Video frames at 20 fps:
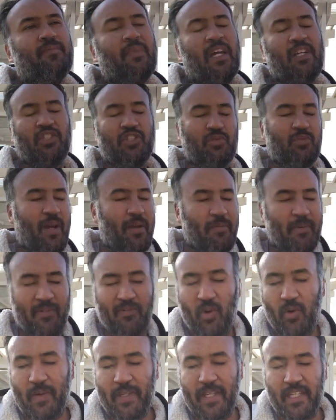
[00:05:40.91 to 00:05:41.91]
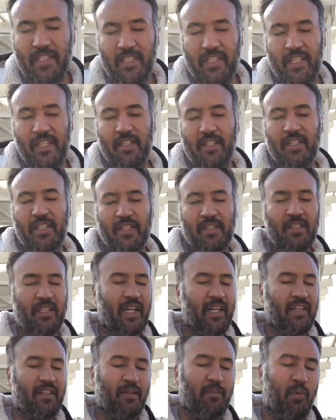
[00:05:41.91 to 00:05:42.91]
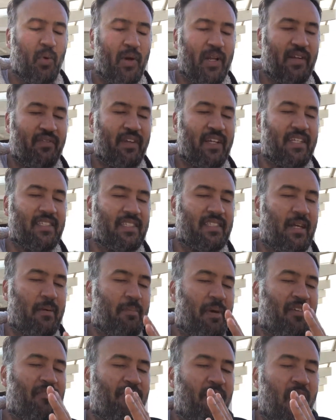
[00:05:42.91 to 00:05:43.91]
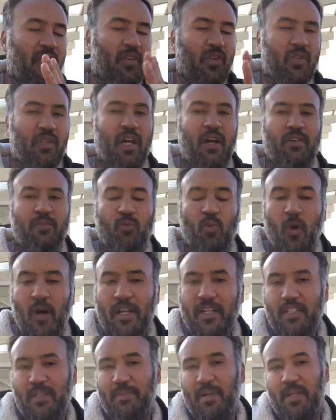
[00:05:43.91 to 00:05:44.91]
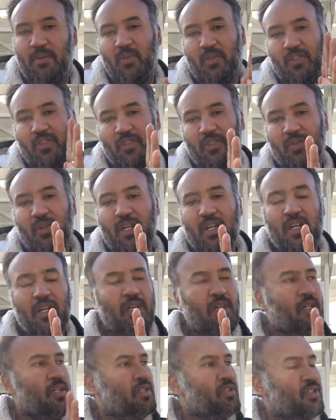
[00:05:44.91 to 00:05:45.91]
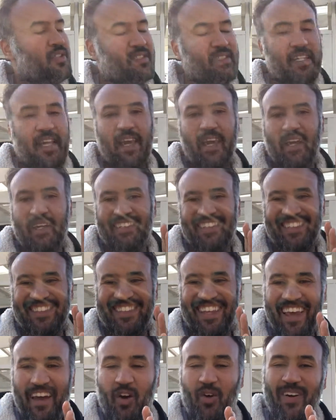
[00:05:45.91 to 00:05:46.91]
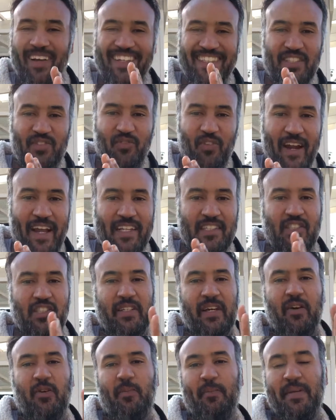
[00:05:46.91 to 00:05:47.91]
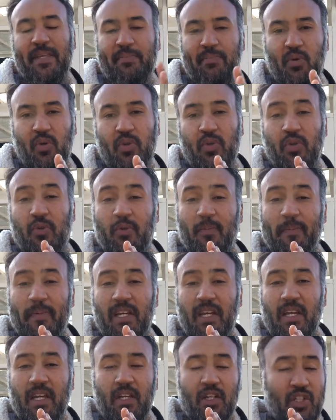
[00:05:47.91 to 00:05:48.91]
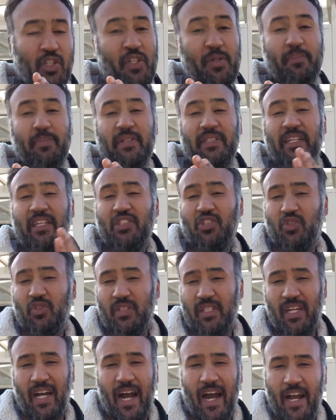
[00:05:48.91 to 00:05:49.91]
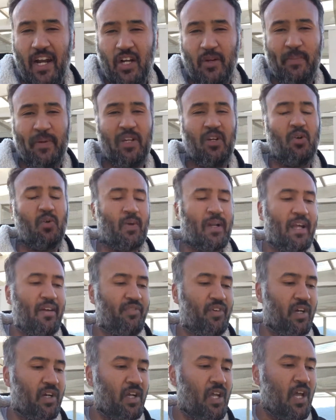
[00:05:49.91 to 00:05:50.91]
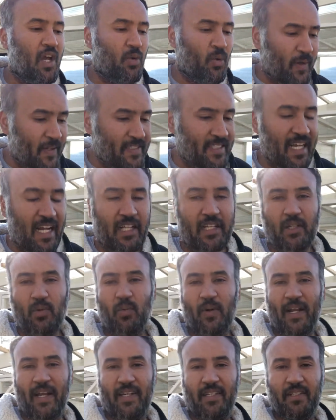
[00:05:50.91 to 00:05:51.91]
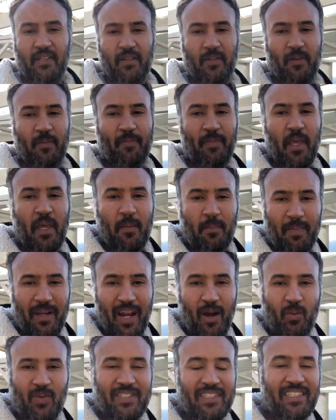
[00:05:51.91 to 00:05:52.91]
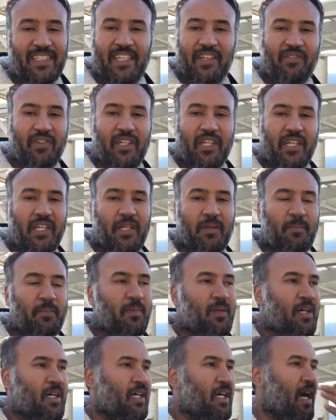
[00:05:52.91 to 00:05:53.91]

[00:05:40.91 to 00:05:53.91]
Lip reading: actually, right before we get to the kind of the point of it, is that my father-in-law wanted to be able to tell his friends, tell people whom could potentially hire me or whatever, exactly what I do. But I wasn't giving him,